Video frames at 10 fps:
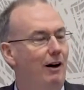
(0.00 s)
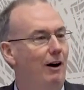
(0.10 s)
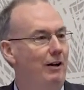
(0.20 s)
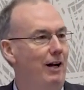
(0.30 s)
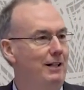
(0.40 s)

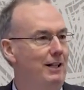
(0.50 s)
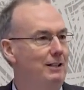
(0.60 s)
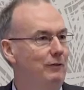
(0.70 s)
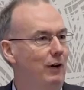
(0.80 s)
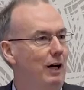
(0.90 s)
on
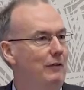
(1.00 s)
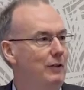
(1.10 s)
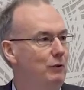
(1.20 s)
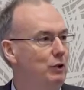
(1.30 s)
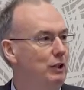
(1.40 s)
I-95
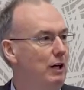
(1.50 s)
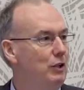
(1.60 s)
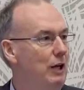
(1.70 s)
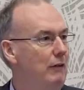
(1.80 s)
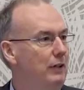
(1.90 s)
in rush hour
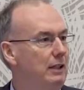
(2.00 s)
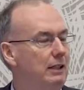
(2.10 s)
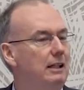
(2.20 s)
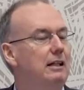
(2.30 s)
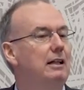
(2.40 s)
traffic,
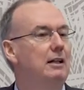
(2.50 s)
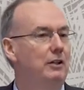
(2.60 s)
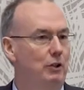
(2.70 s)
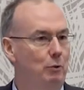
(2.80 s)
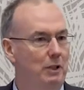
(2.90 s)

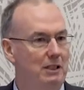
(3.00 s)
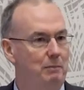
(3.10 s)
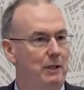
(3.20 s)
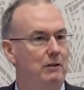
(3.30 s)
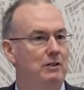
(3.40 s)
you would
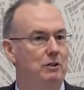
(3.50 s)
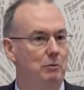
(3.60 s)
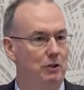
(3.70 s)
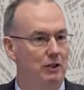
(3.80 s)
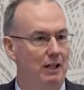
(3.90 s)
experience
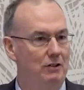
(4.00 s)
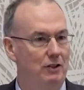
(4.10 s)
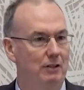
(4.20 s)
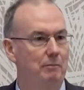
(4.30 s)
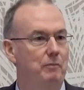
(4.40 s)
some
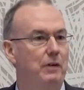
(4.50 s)
congestion.